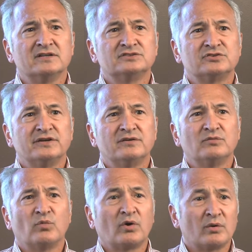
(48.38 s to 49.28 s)
history,
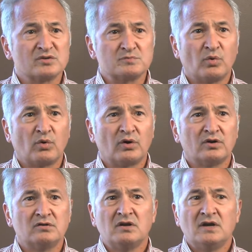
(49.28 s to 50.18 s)
where I was
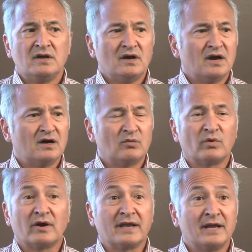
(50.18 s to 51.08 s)
born, uh,
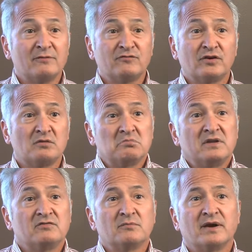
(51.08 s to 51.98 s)
where I came from,
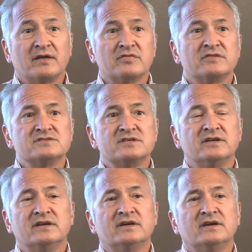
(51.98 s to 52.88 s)
even my
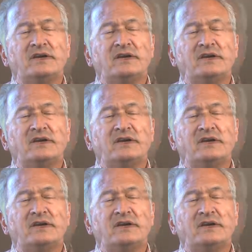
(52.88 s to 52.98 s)
ethnicity.